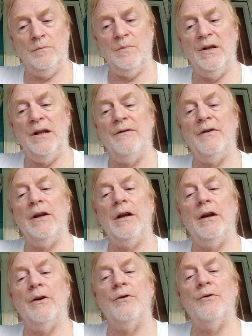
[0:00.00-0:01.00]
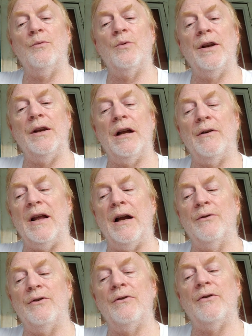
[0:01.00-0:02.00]
living in rundown
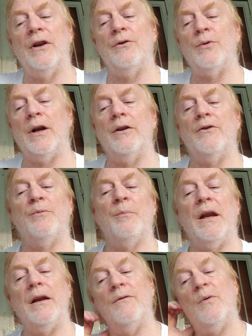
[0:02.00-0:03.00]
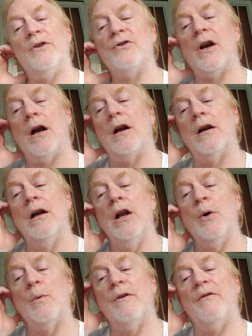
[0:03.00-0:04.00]
houses and trailers, many of which are
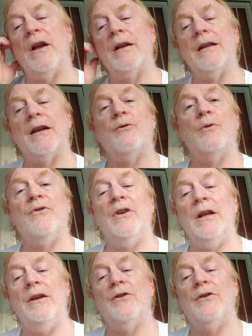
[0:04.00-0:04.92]
without electricity,